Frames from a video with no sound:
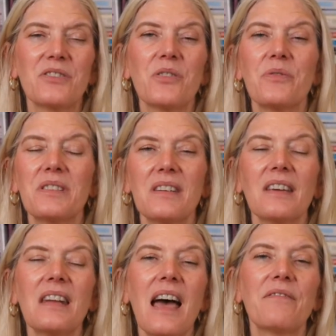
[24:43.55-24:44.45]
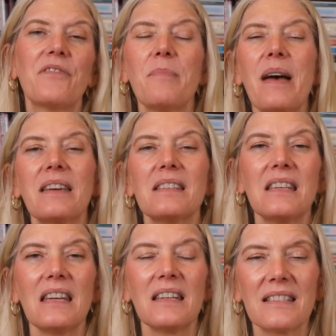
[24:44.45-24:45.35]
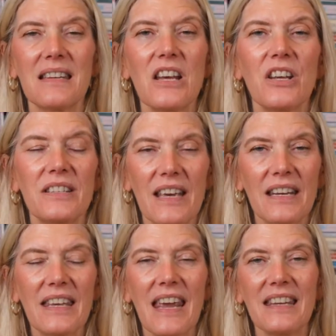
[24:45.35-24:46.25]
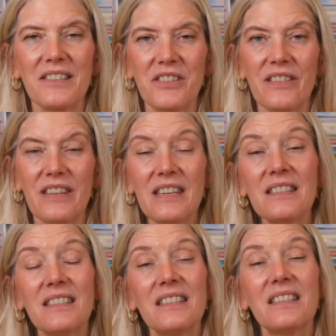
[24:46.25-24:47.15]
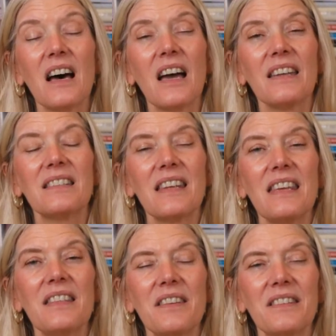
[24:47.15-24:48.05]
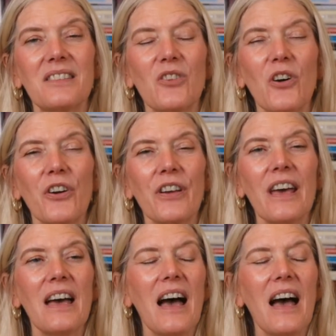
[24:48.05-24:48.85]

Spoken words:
So the second half of the magazine is dedicated to these designs in this yarn.